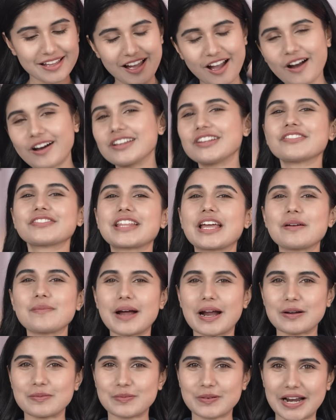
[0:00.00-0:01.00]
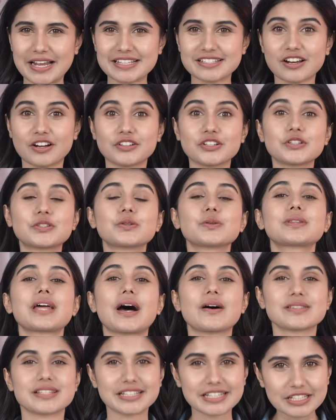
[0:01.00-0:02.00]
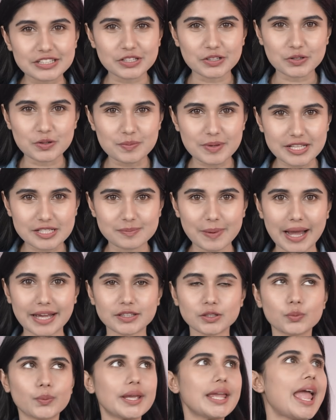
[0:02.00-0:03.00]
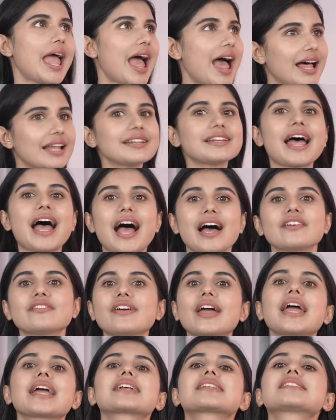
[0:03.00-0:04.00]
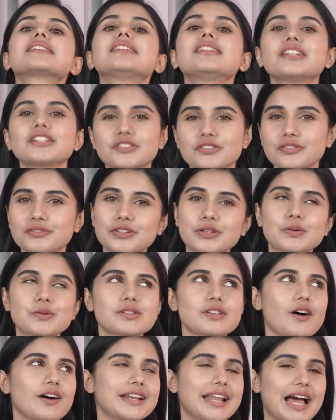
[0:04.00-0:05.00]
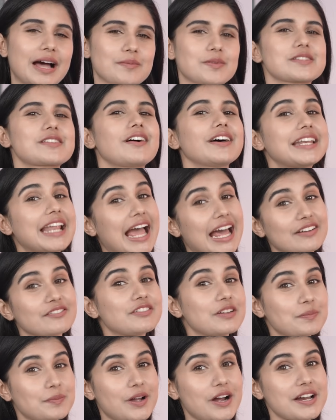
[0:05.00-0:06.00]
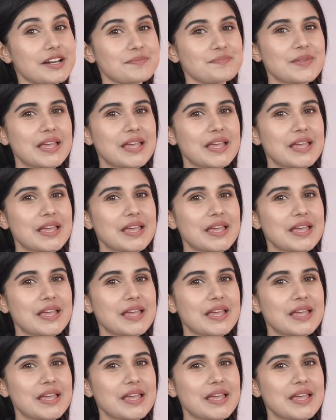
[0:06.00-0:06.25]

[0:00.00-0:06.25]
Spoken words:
All of them are priced under 2000 Indian rupees, by the way, and have excellent reviews on Amazon and Flipkart.